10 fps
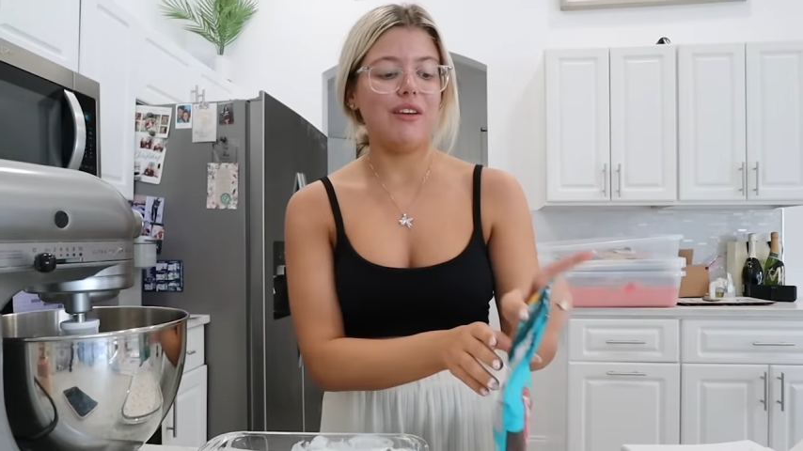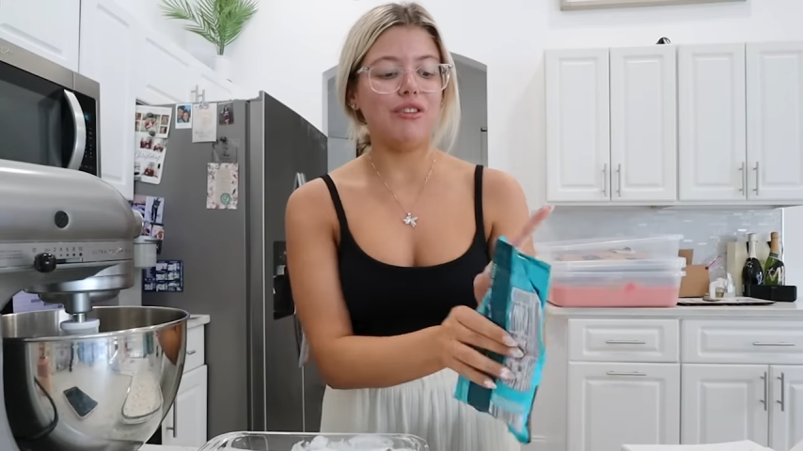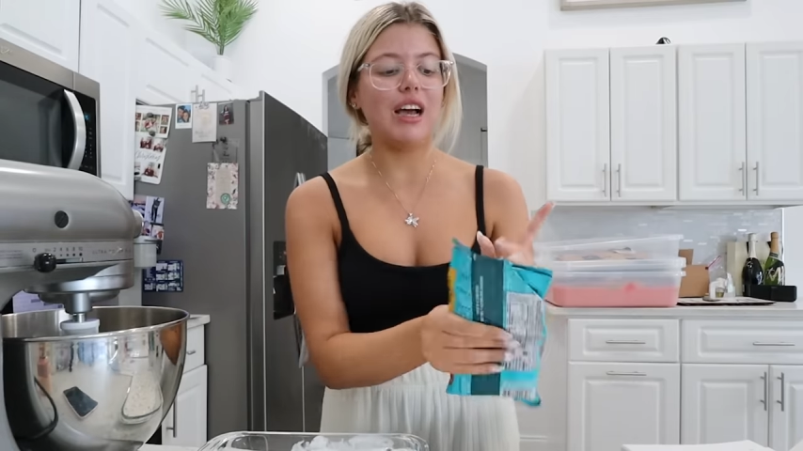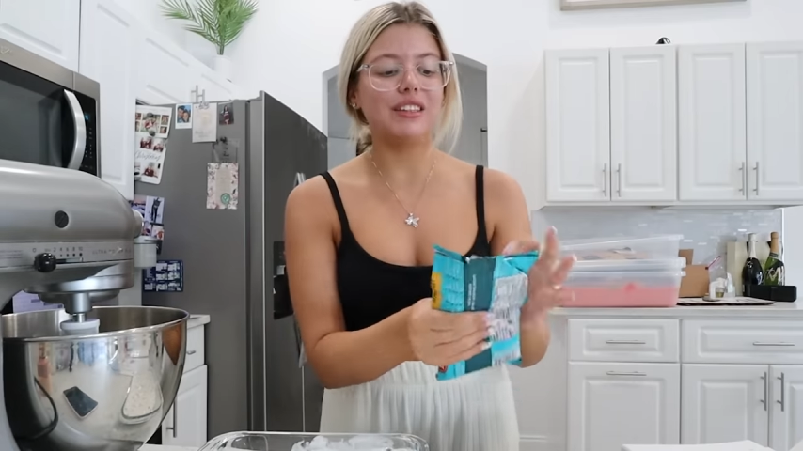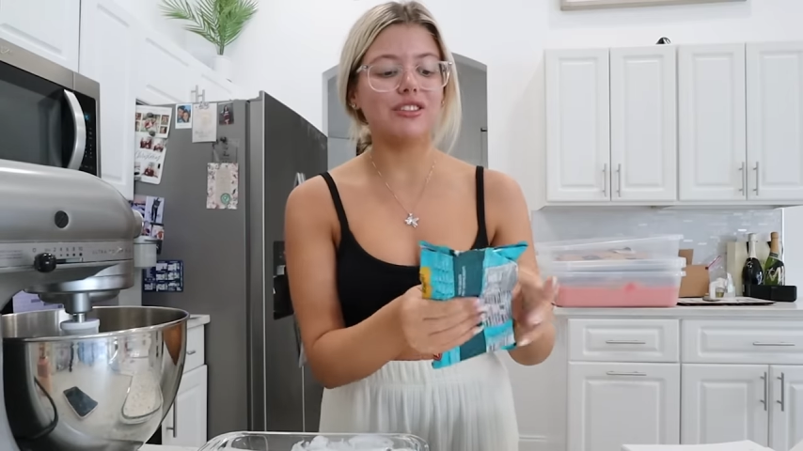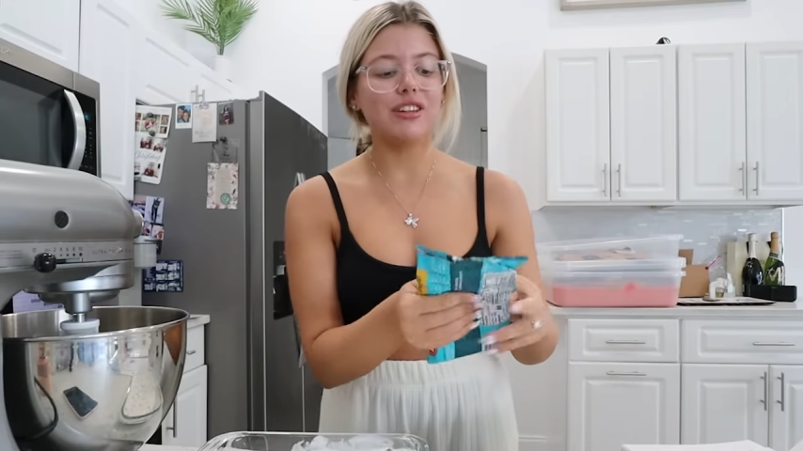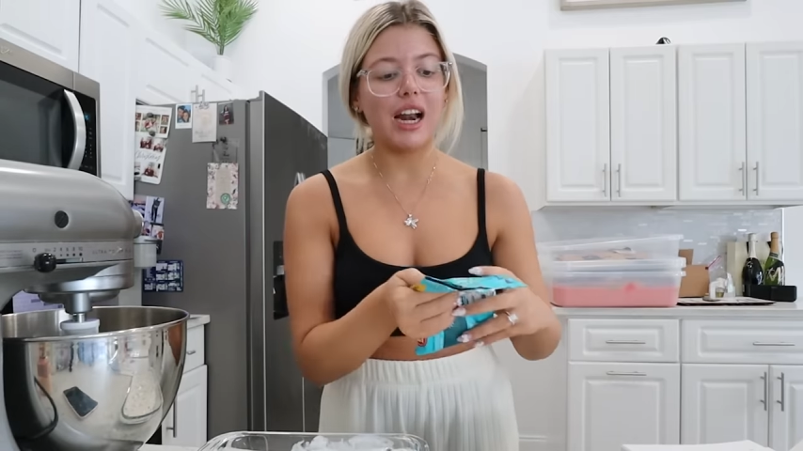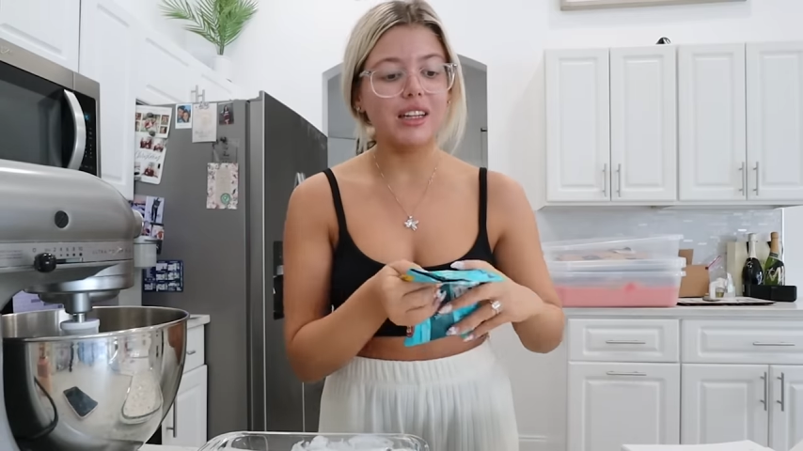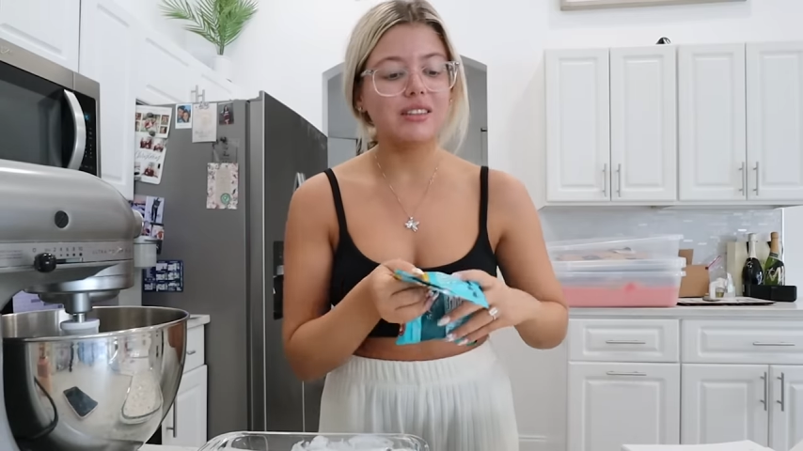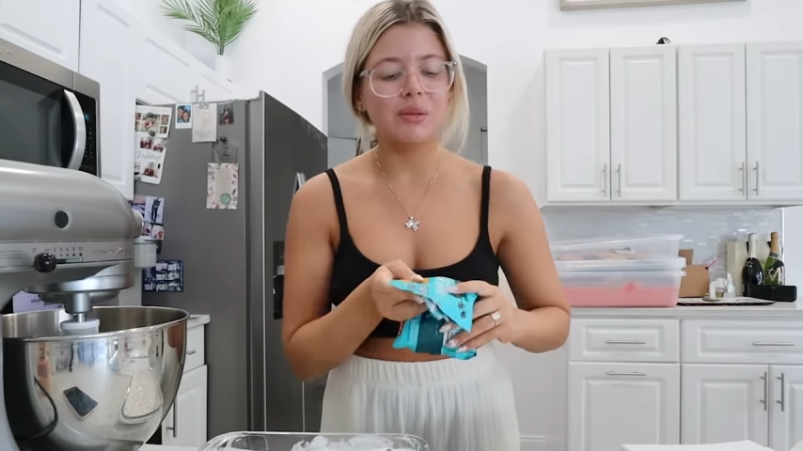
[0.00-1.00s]
If you guys are
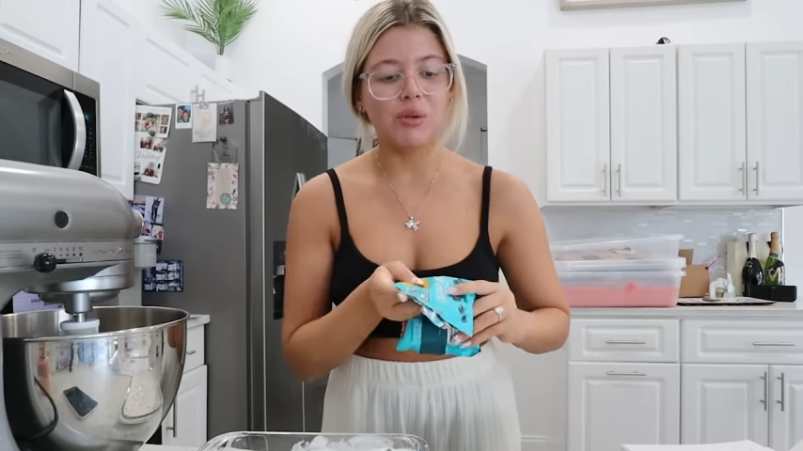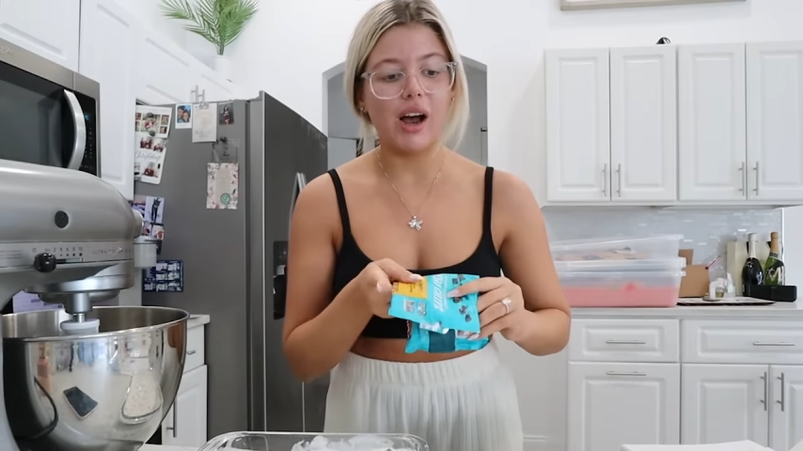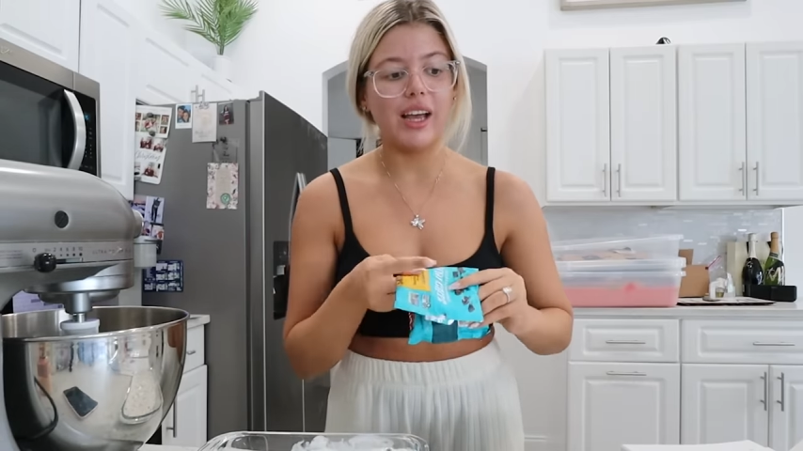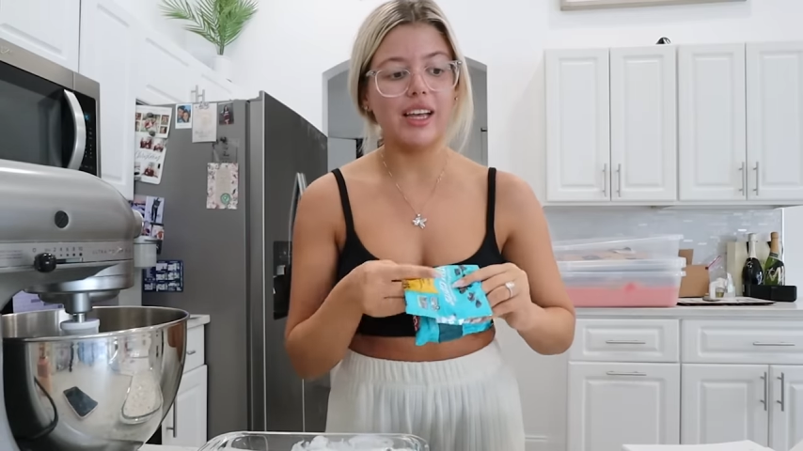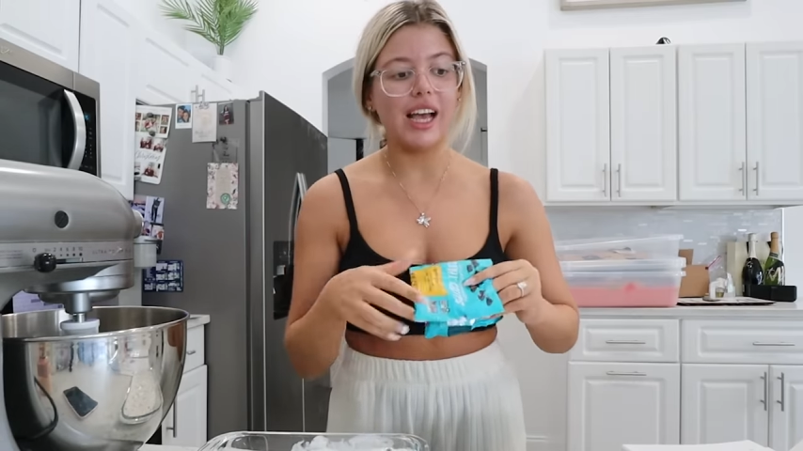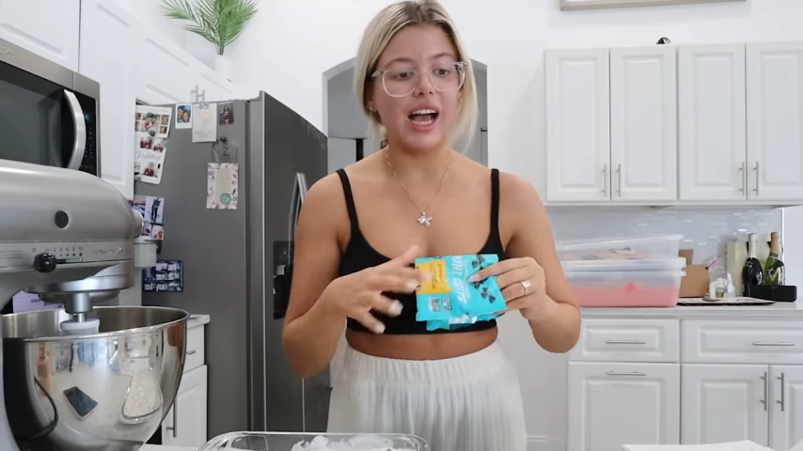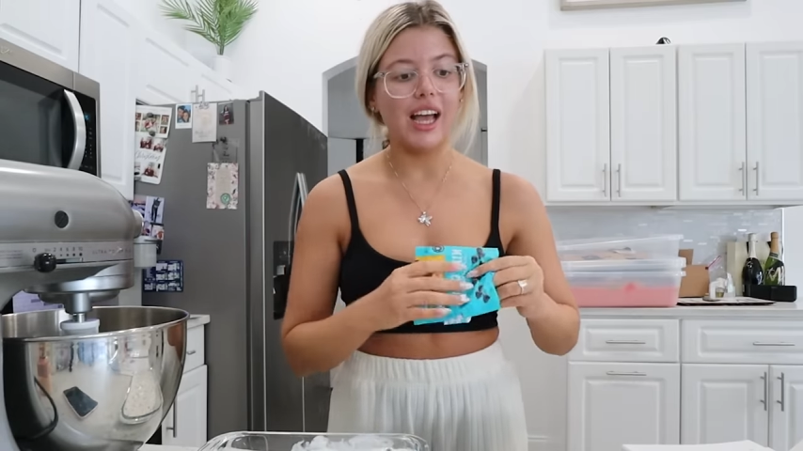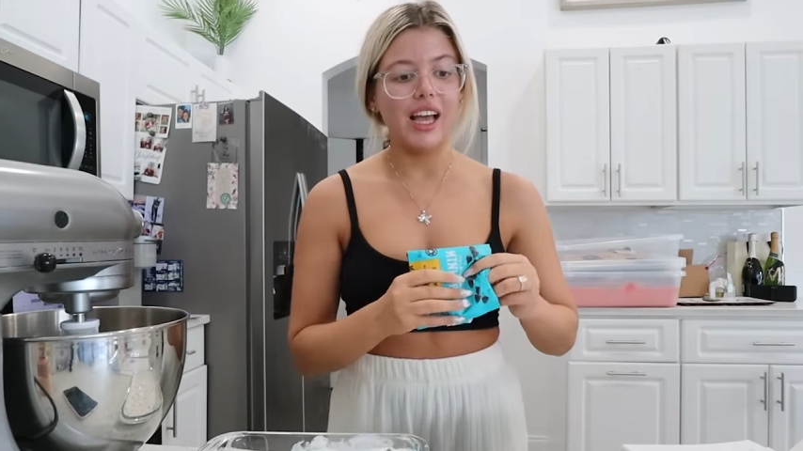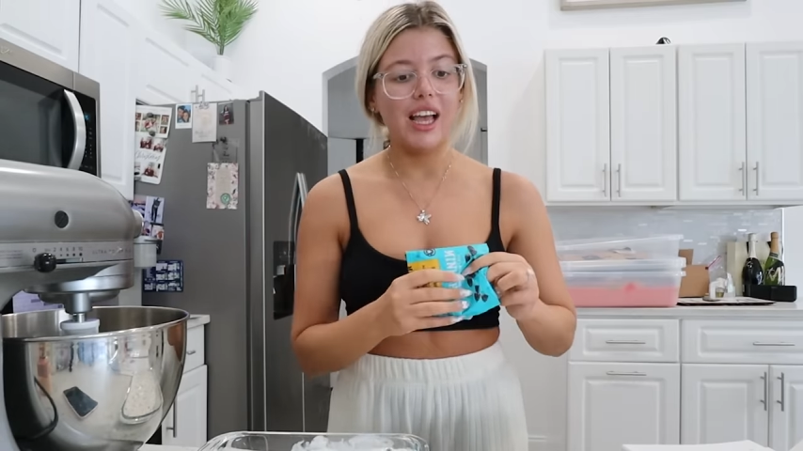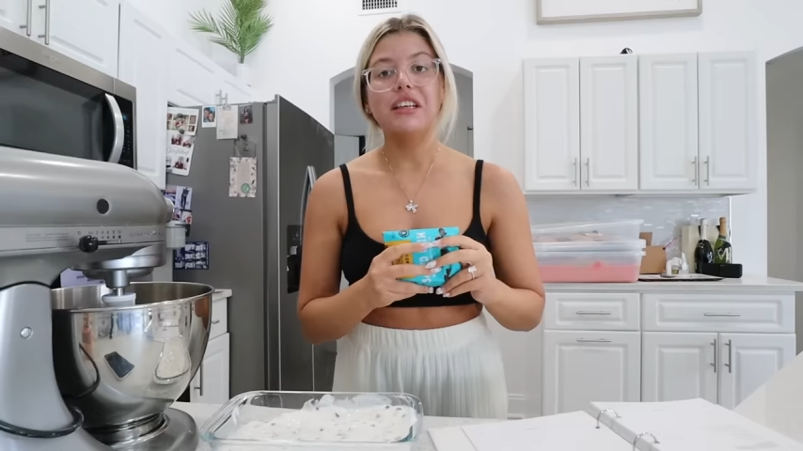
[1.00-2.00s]
not on Team Mariah yet,